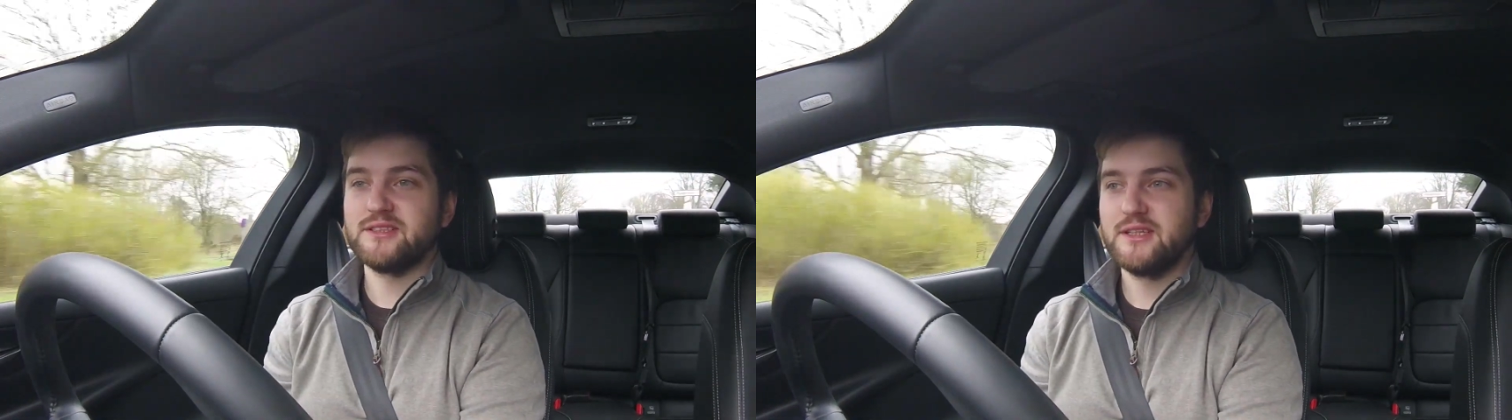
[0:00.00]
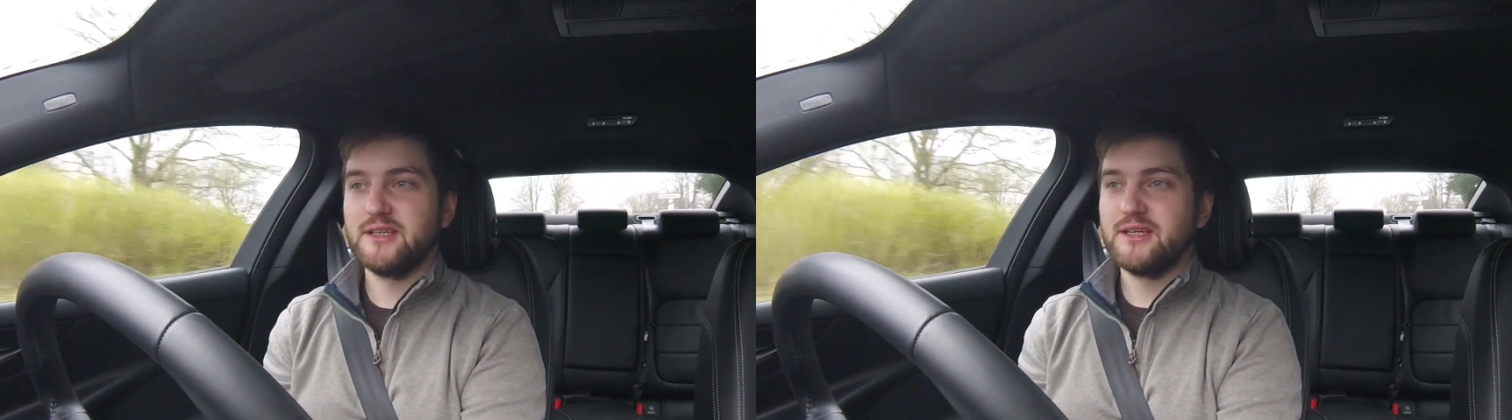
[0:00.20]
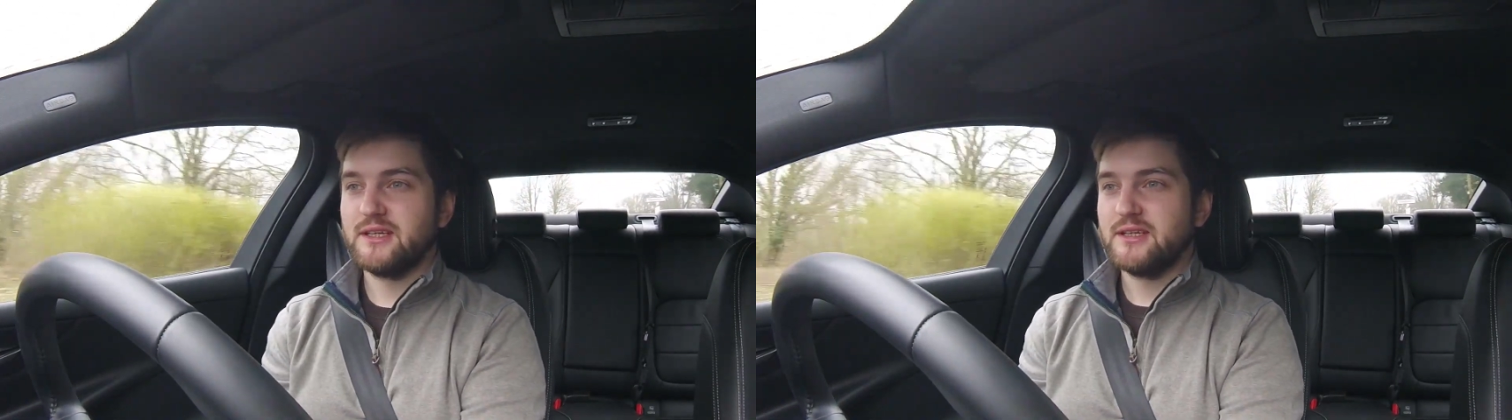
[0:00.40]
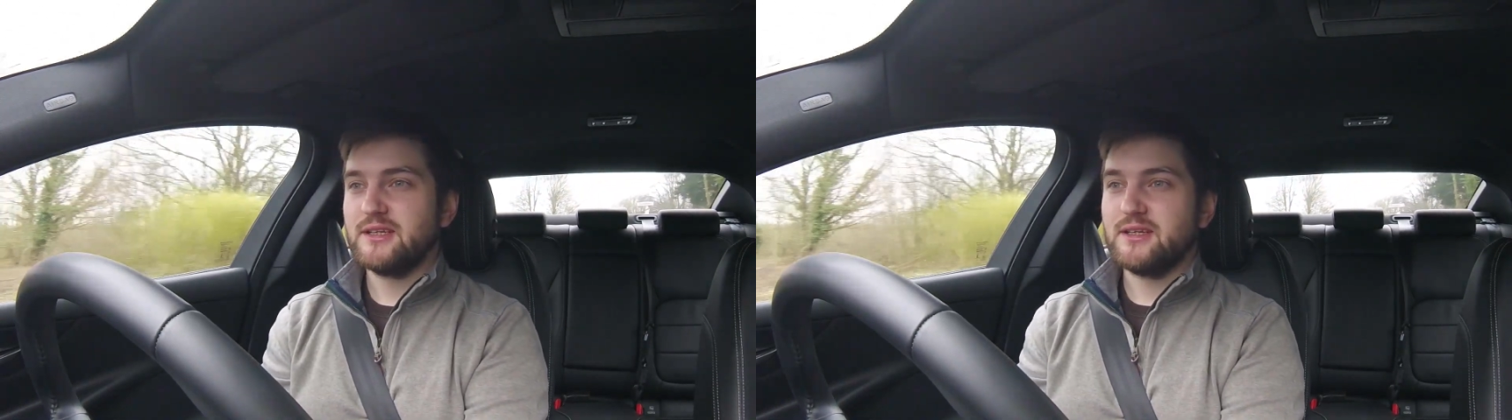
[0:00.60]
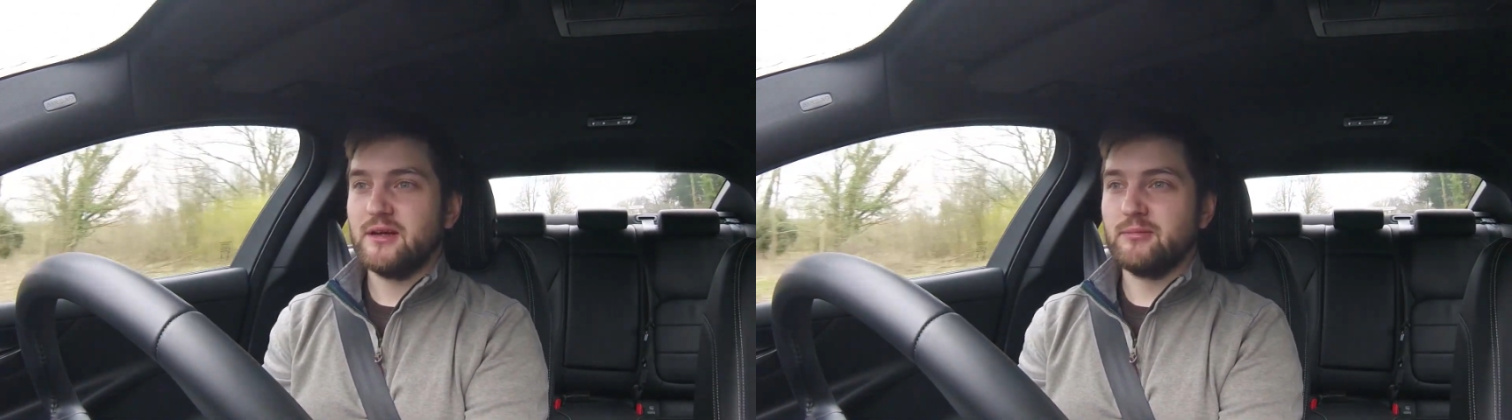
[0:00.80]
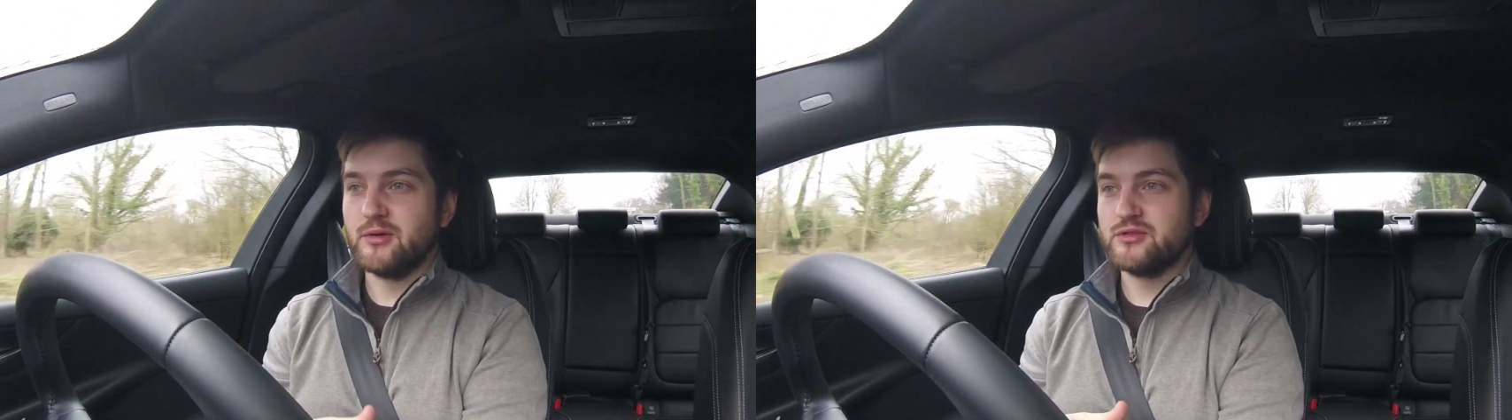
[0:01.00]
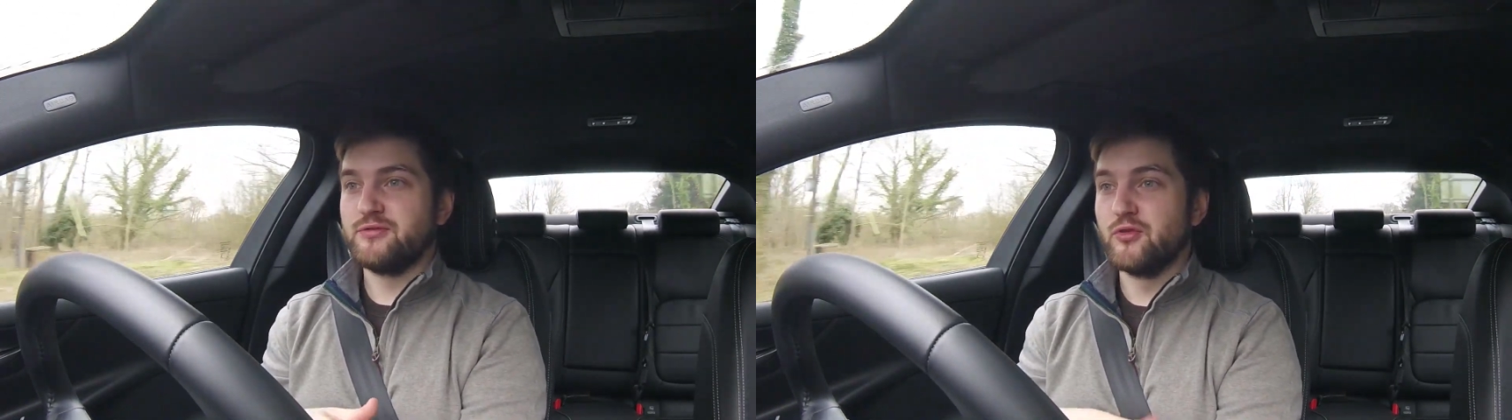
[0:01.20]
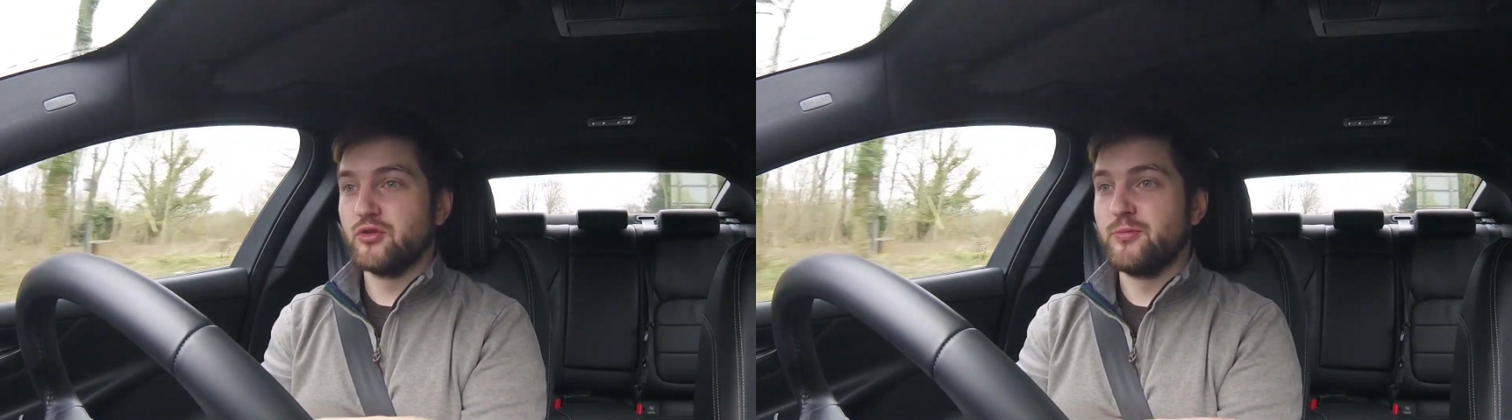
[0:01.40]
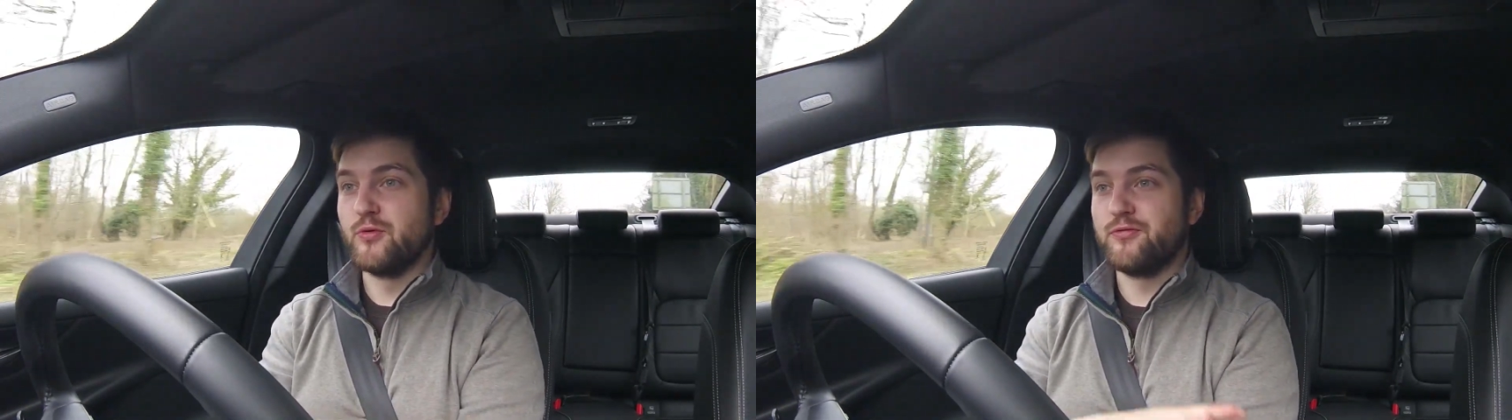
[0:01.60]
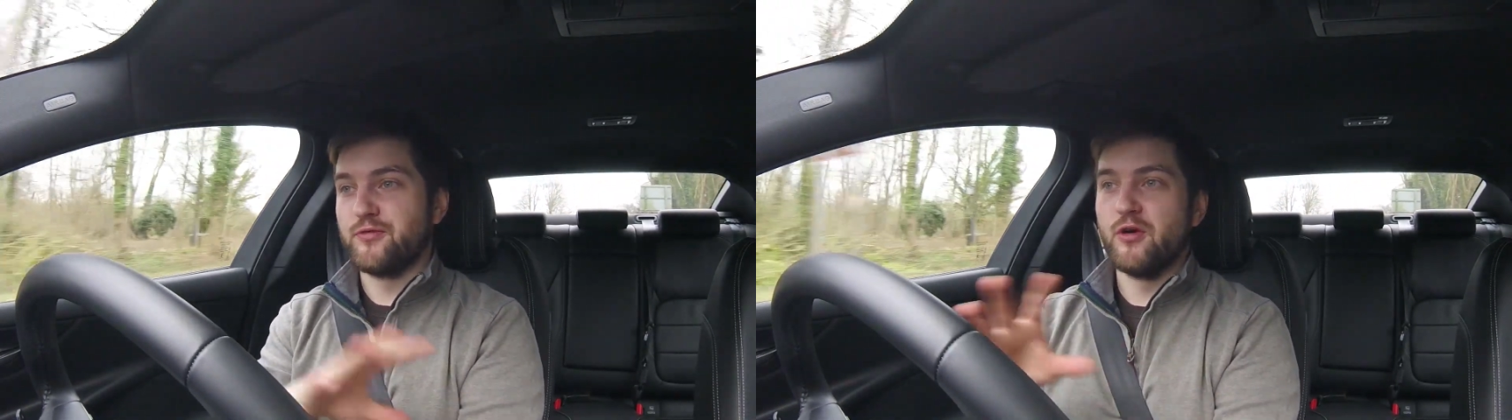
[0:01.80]
and most
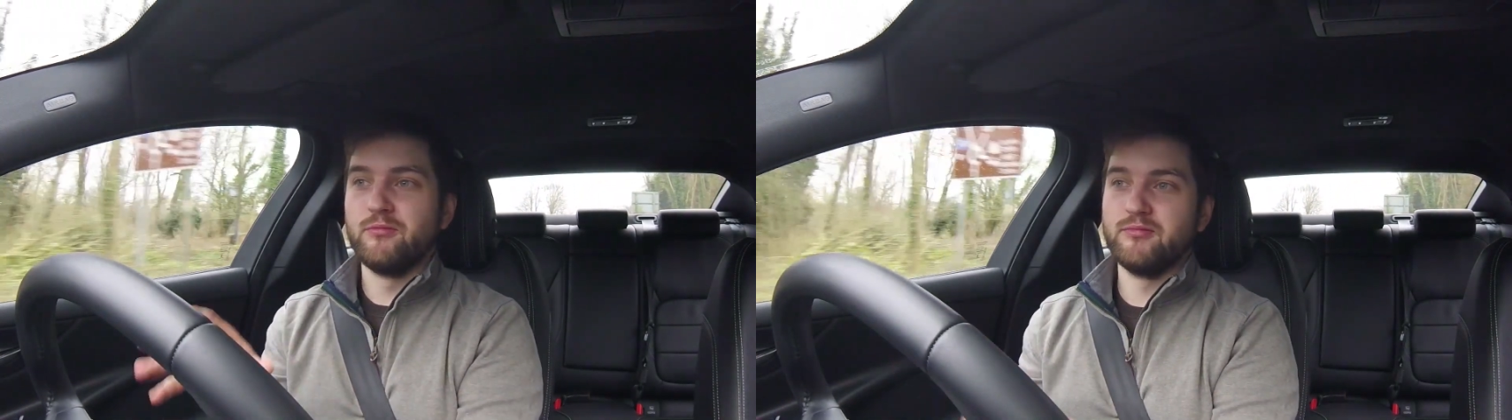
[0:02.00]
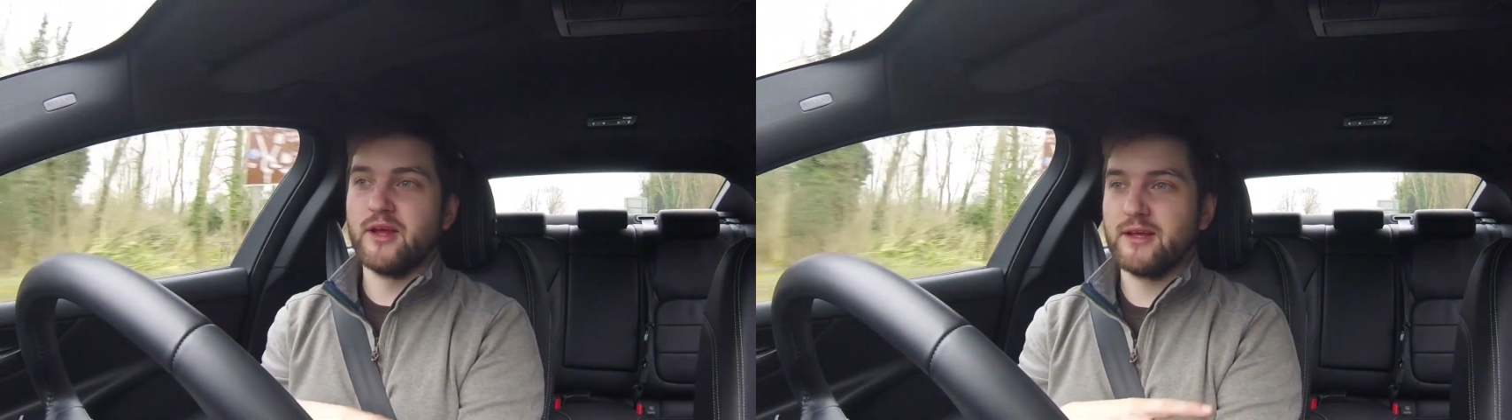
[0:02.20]
affordable from